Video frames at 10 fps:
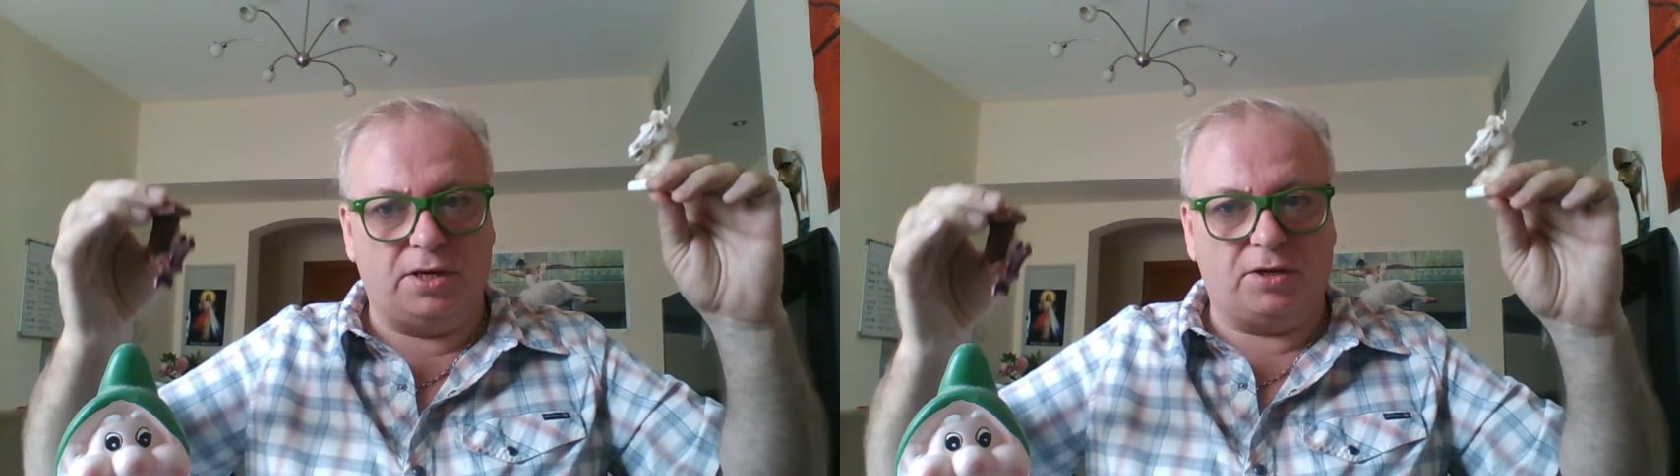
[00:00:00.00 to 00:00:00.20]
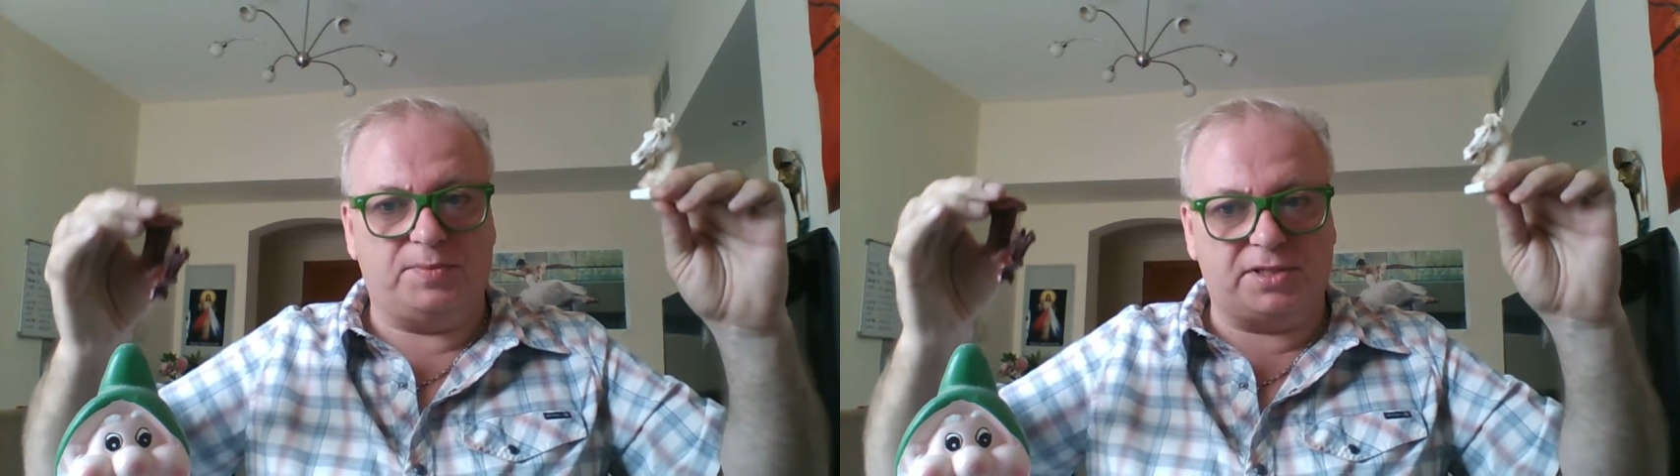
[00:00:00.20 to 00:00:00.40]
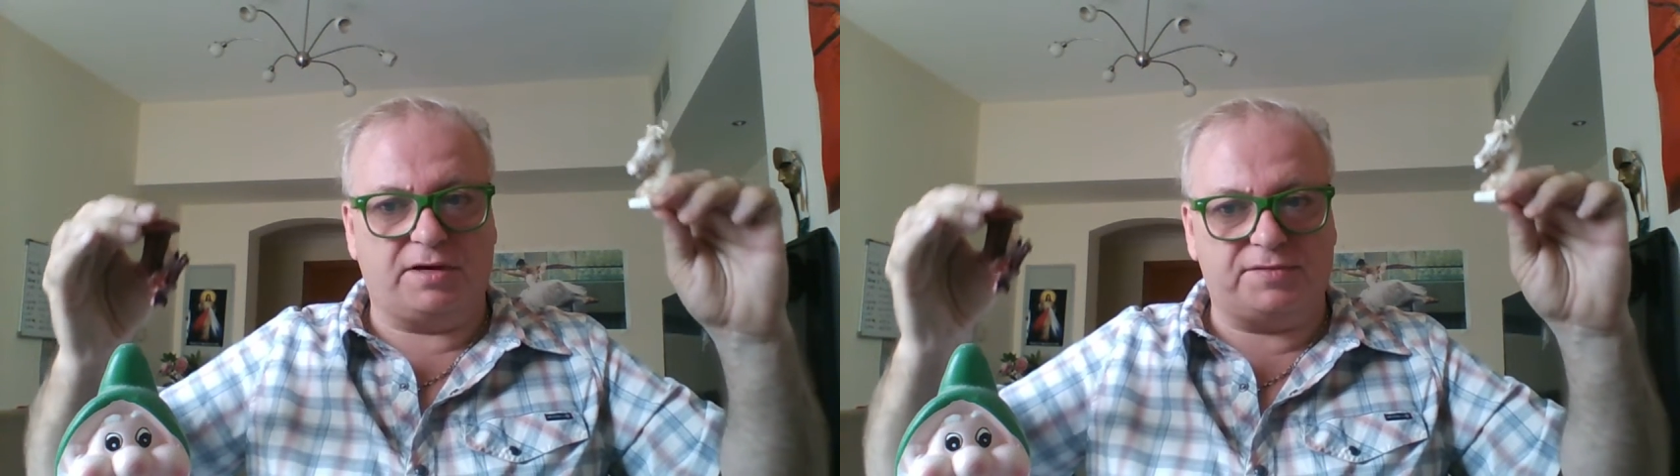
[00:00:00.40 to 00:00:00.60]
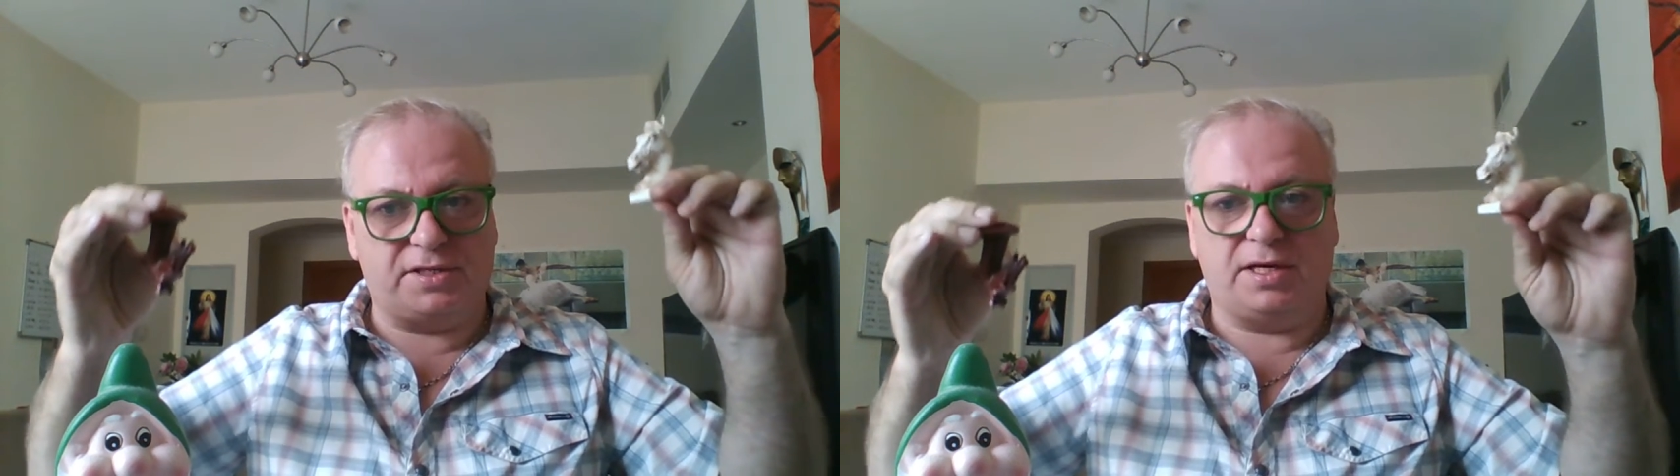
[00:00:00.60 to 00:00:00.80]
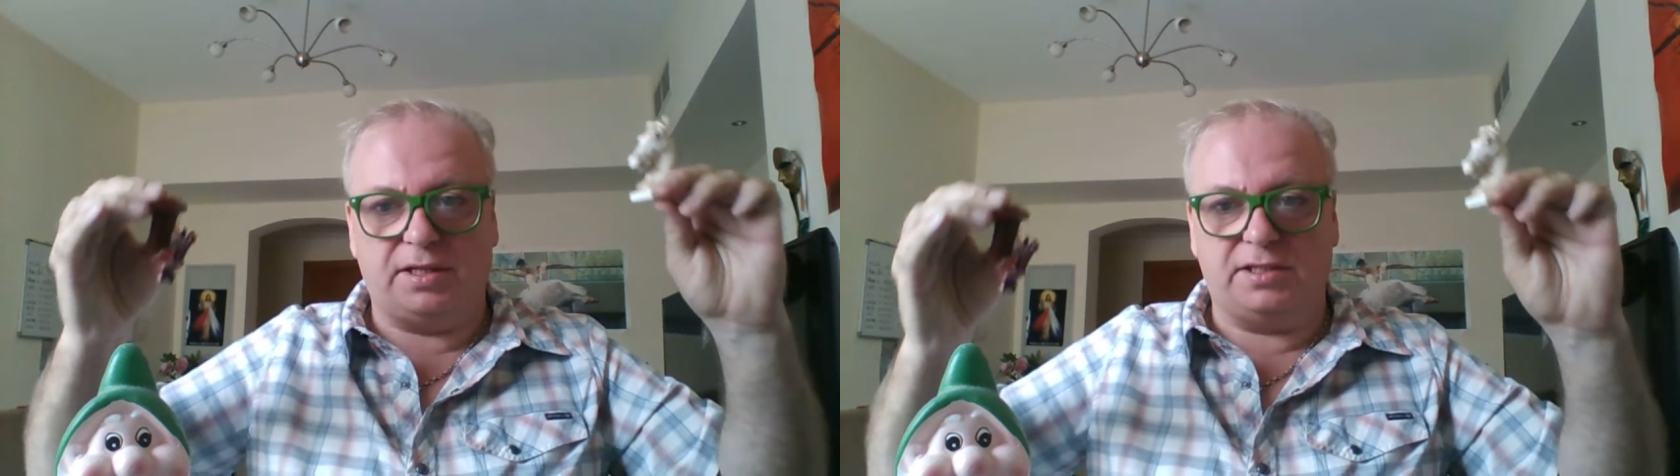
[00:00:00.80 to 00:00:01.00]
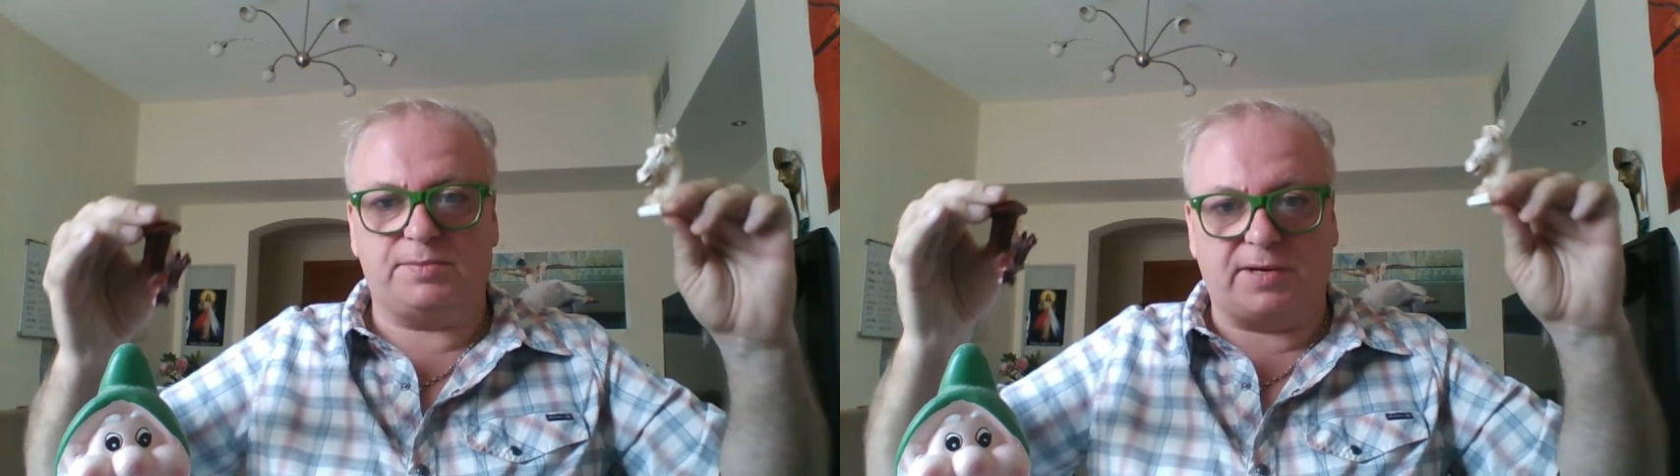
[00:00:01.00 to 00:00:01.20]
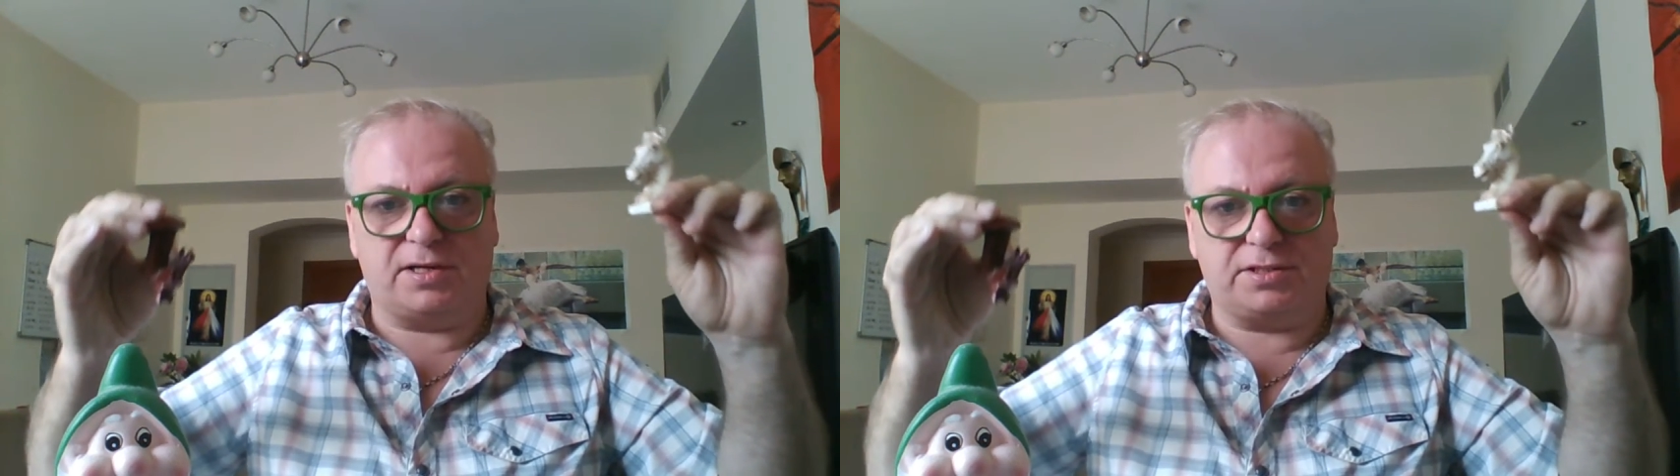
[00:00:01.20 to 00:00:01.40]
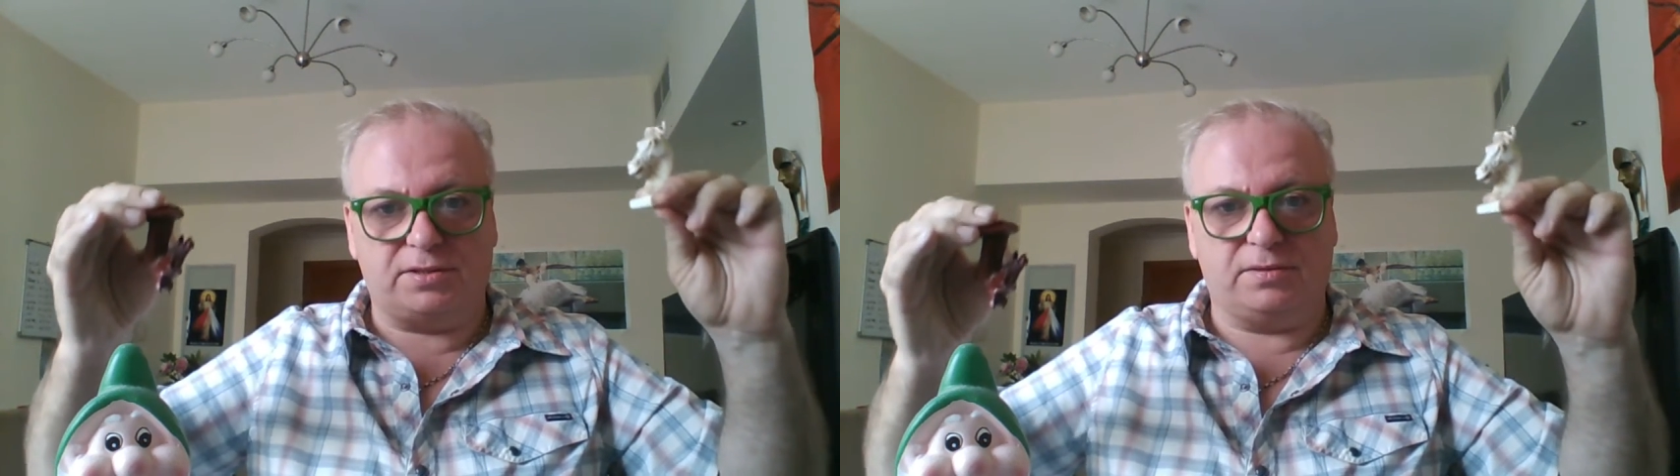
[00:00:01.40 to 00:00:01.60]
observes this
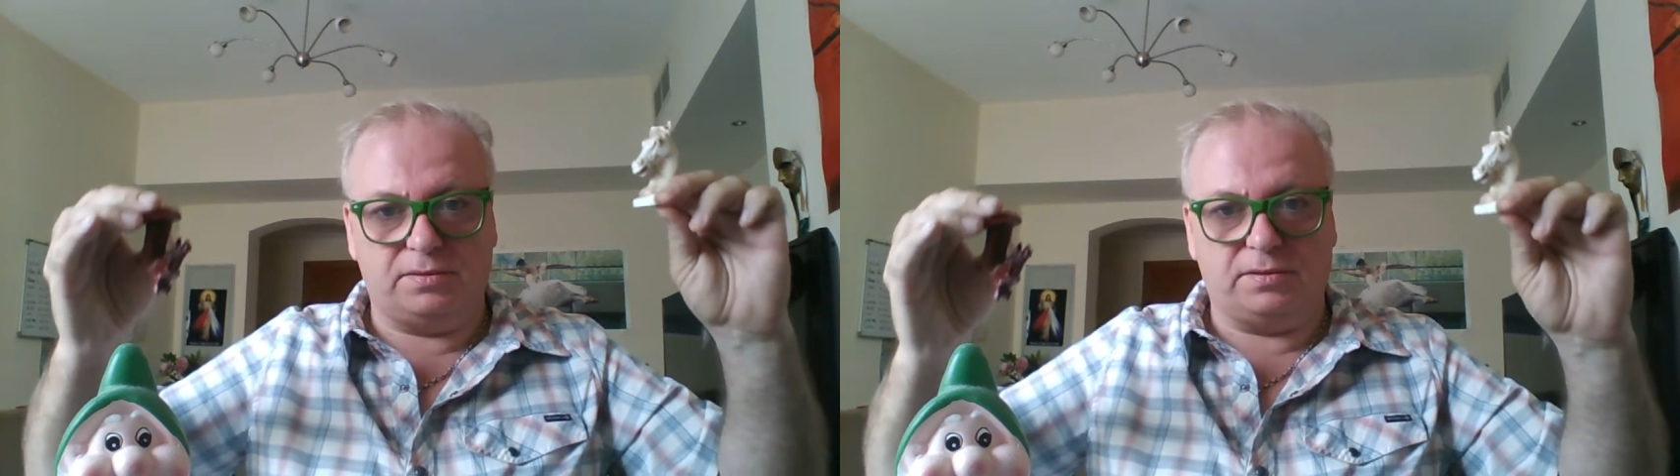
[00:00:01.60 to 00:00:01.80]
particle